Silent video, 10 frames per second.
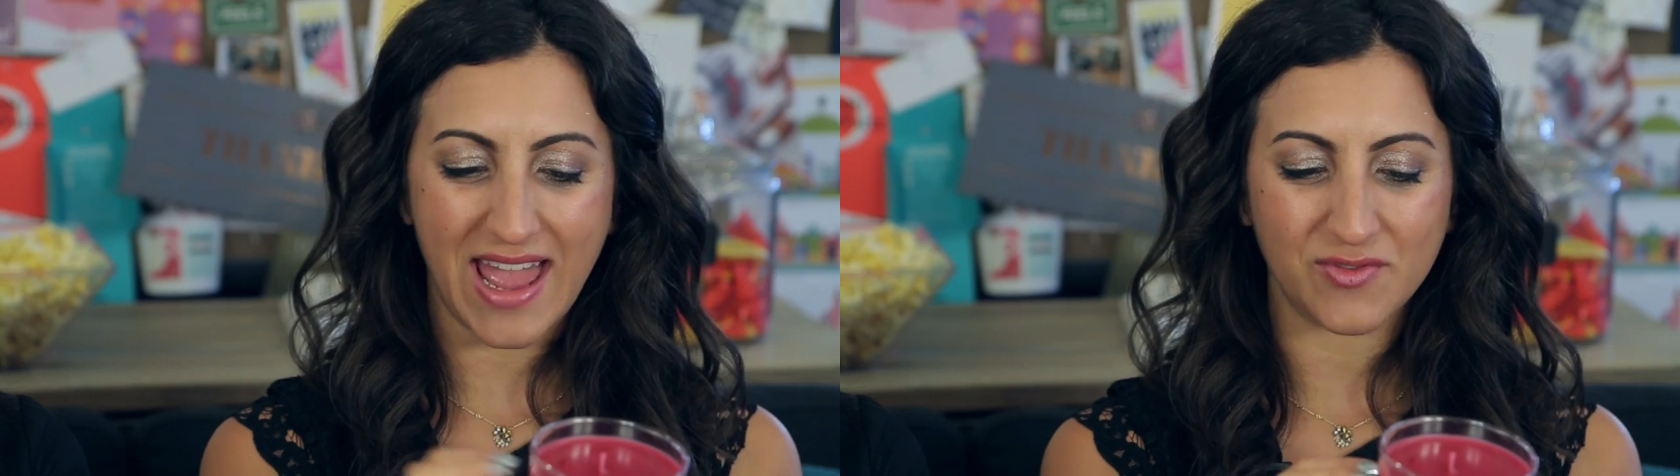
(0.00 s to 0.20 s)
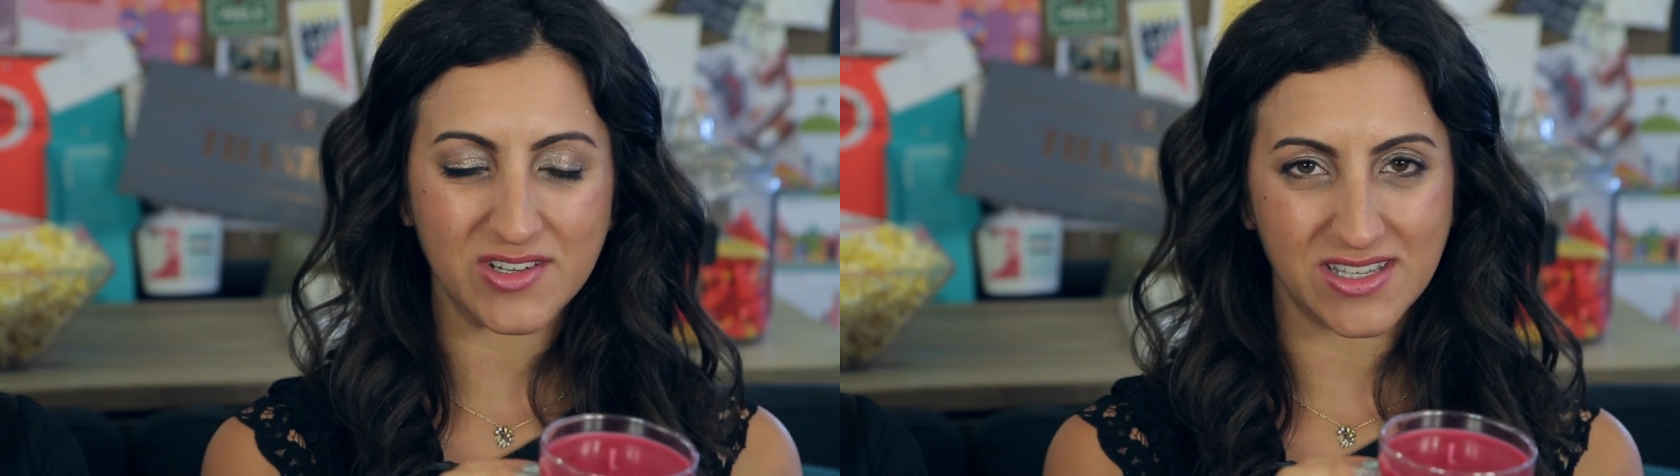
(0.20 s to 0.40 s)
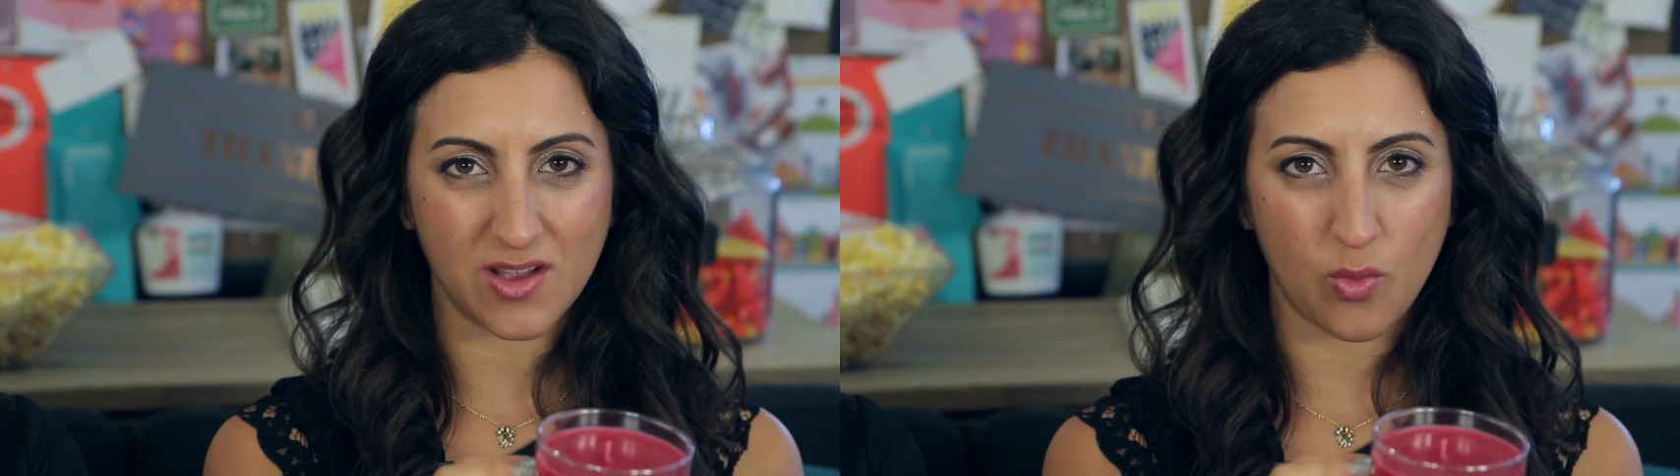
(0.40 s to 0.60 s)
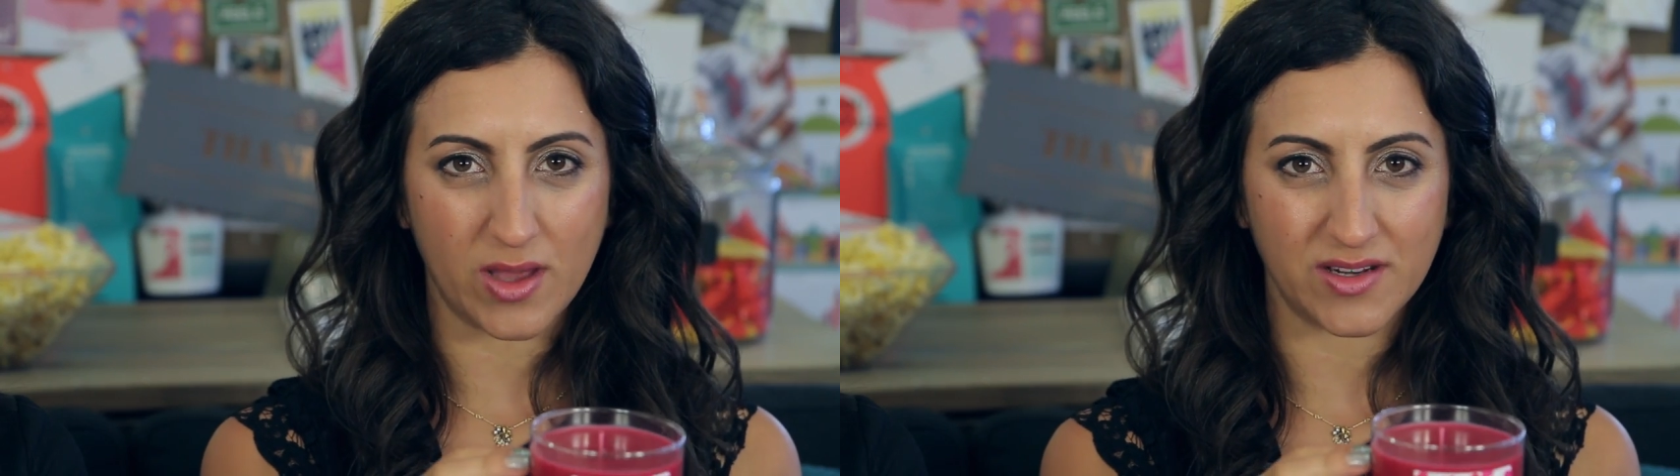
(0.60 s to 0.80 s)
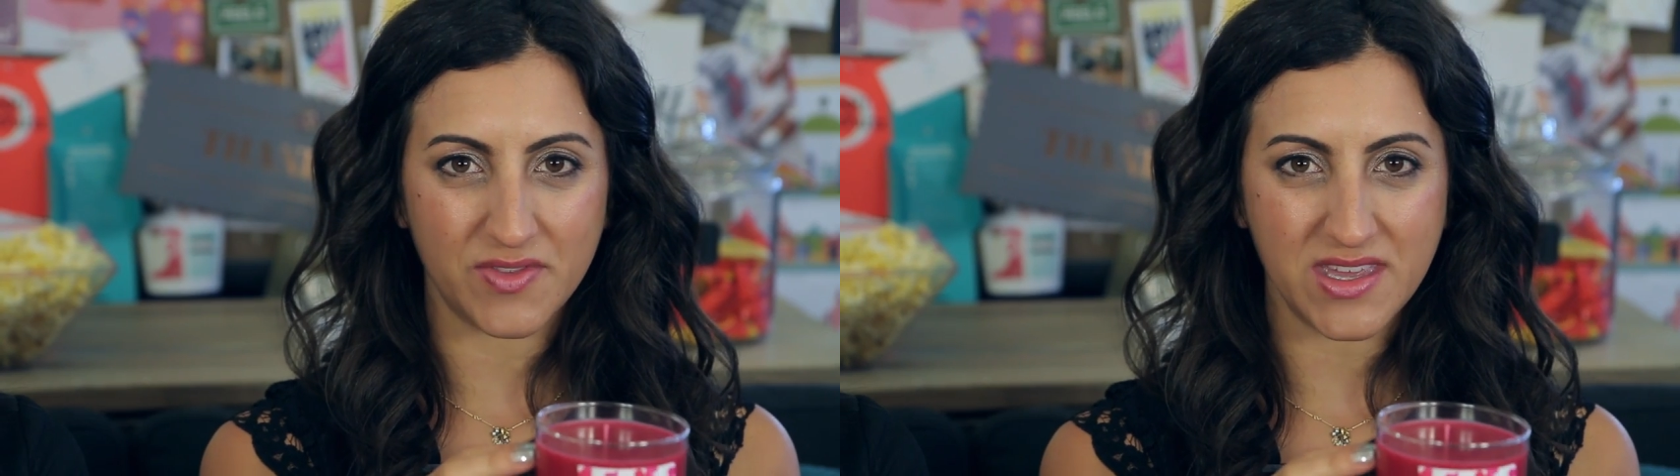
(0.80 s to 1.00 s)
every single
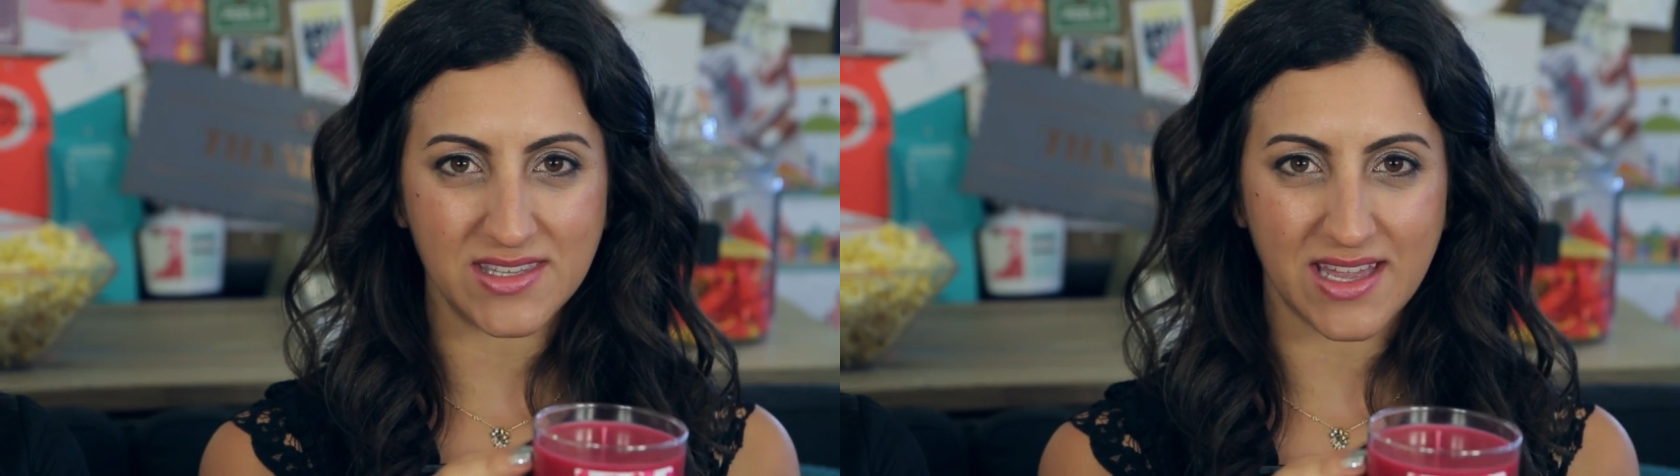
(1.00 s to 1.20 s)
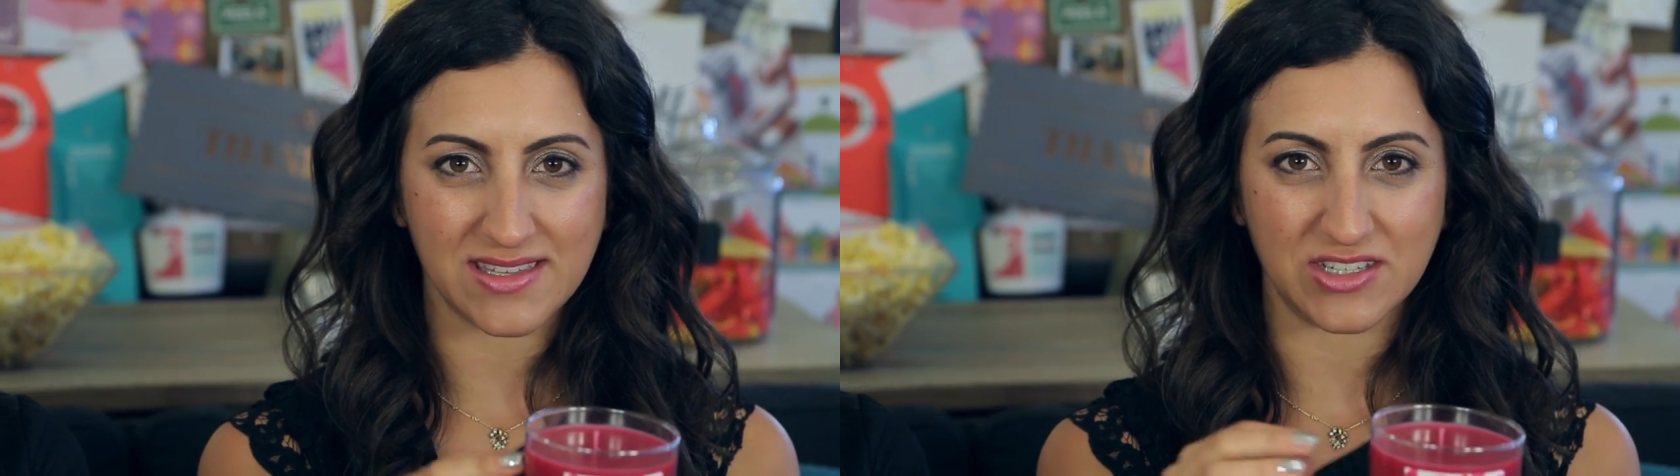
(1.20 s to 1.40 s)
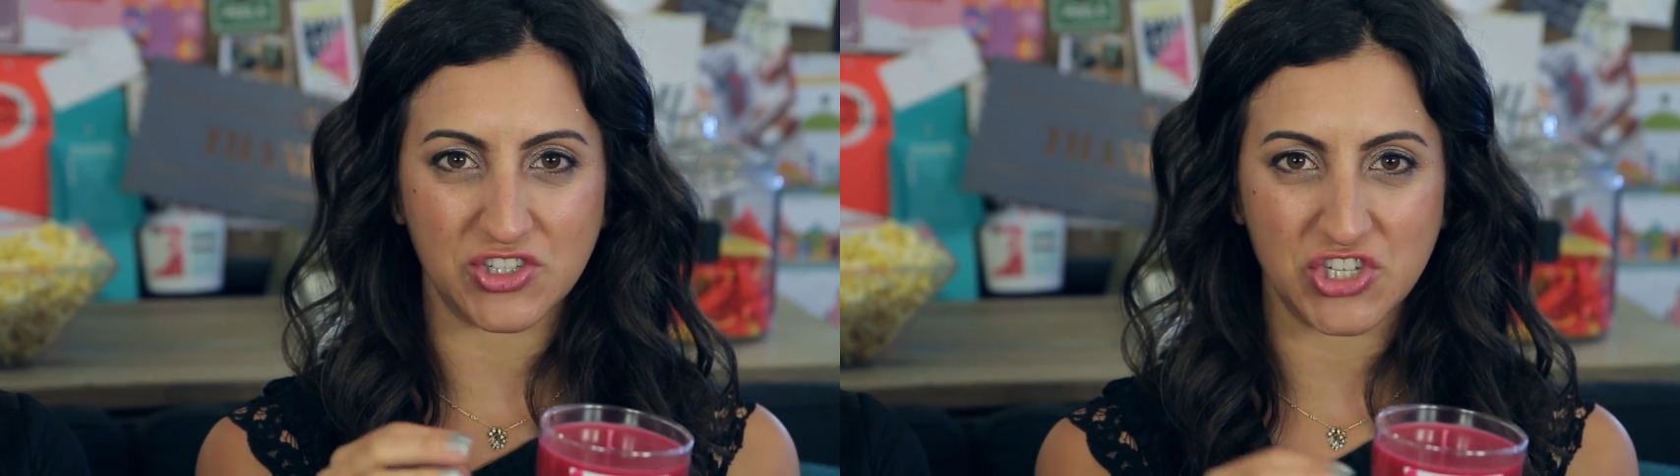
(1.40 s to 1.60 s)
one of these has a